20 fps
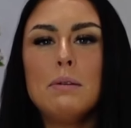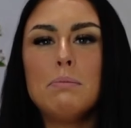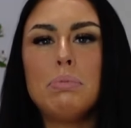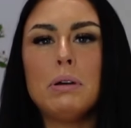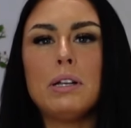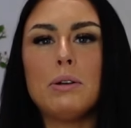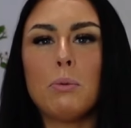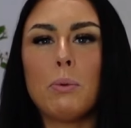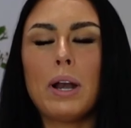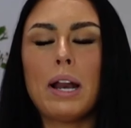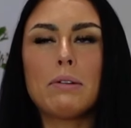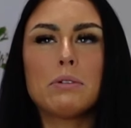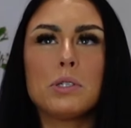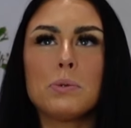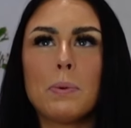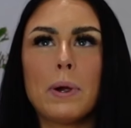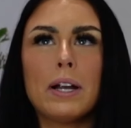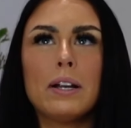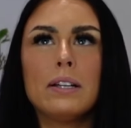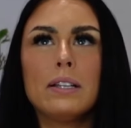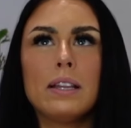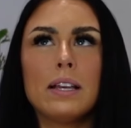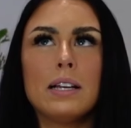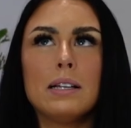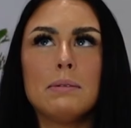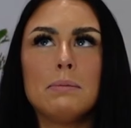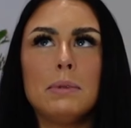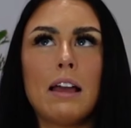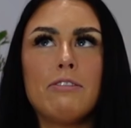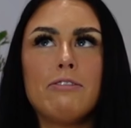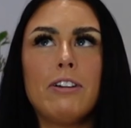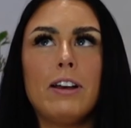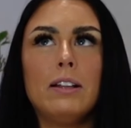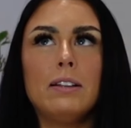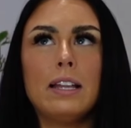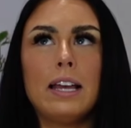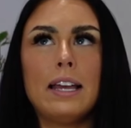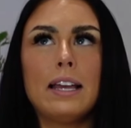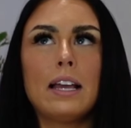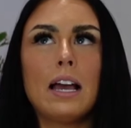But when I was wearing them, I
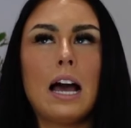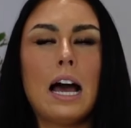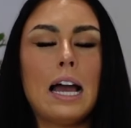felt like